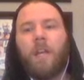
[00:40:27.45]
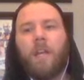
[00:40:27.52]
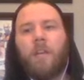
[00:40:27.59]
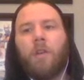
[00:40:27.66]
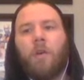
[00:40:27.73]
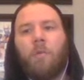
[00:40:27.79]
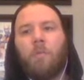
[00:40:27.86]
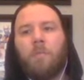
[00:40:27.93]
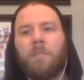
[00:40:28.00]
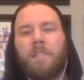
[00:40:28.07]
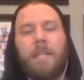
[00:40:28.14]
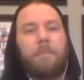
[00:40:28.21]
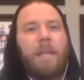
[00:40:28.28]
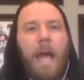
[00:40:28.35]

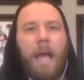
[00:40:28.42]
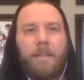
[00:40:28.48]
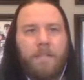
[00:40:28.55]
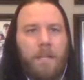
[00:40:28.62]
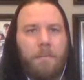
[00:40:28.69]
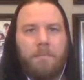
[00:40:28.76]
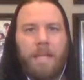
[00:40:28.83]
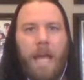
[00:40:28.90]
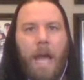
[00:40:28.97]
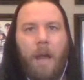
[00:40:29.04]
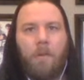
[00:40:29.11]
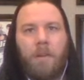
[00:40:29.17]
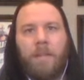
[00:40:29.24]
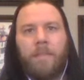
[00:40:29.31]
Team Taz comes
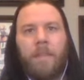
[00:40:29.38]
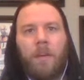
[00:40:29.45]
out and